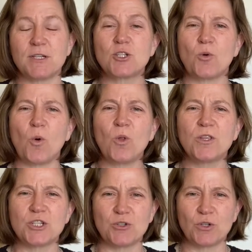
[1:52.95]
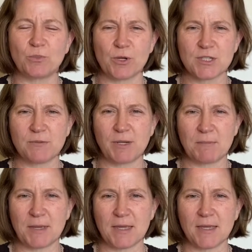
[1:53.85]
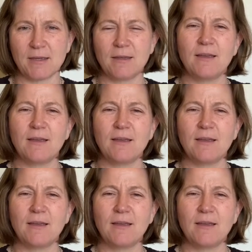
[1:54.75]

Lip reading: into all that you could possibly be.